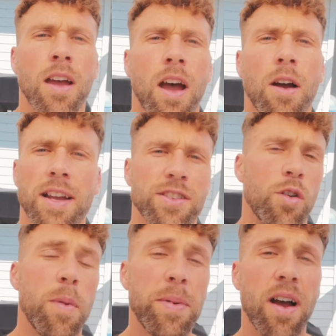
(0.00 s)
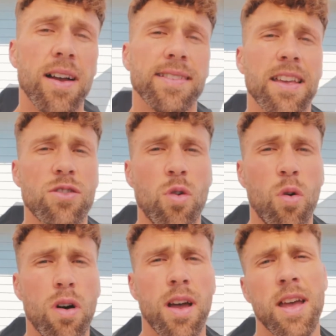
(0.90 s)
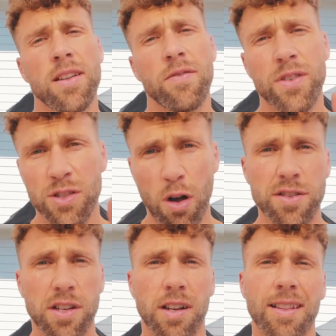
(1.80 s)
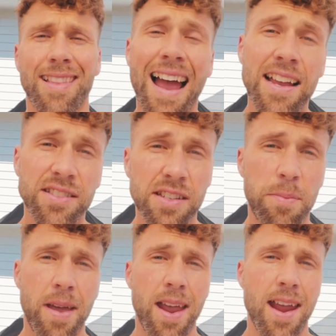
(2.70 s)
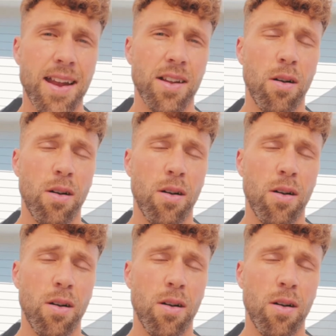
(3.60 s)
Okay, so remember guys that your results are going to largely depend